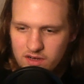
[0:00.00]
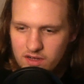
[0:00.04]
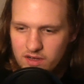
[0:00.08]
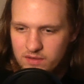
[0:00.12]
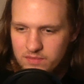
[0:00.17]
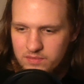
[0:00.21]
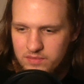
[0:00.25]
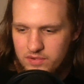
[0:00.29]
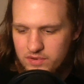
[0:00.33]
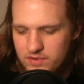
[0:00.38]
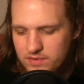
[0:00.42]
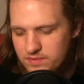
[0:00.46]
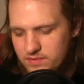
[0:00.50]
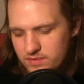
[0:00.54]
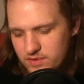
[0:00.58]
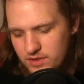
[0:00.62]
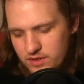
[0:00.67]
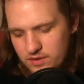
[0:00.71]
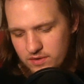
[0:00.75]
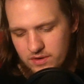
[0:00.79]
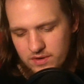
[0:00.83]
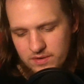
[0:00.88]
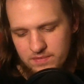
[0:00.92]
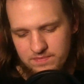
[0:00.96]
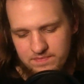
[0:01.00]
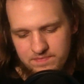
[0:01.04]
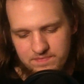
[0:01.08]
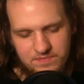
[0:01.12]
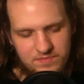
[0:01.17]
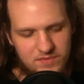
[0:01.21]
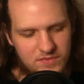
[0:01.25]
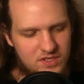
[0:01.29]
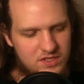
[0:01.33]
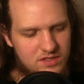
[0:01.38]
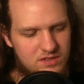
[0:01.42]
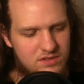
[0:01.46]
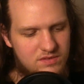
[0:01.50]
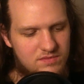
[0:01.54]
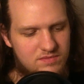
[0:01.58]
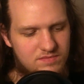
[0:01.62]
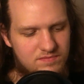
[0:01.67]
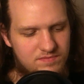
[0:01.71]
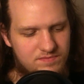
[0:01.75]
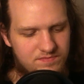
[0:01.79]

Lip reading: up. You know what?